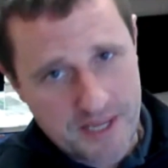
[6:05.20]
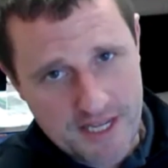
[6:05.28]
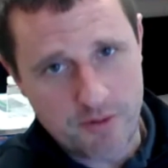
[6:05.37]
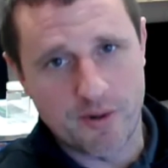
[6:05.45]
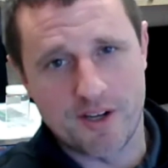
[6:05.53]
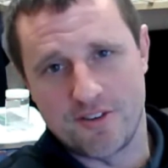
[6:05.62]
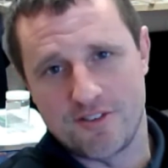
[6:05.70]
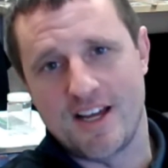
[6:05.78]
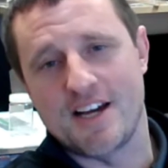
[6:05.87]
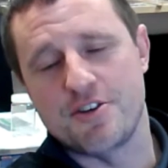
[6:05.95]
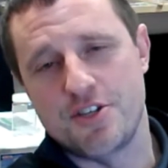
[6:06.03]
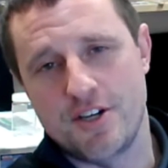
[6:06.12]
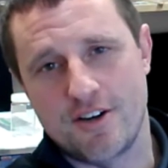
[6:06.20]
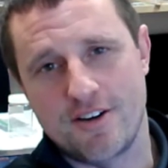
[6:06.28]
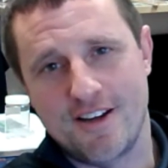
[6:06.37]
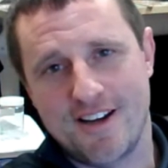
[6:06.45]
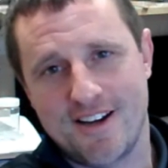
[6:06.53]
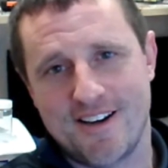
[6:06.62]
repeat winners last
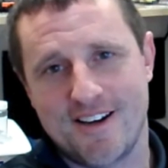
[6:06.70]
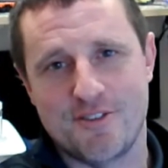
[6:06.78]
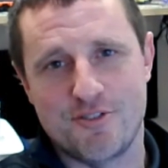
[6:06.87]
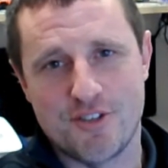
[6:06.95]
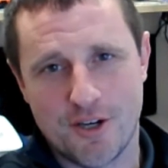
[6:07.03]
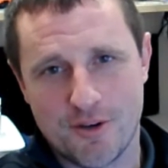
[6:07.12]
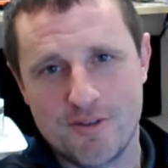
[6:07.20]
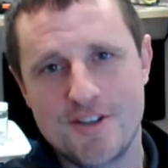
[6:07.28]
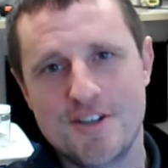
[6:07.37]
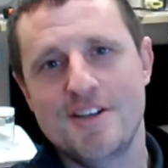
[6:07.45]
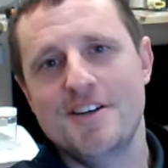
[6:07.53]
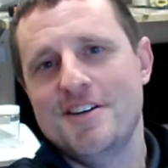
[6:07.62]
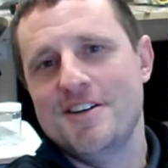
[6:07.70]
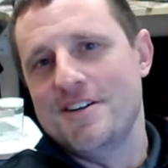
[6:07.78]
year. So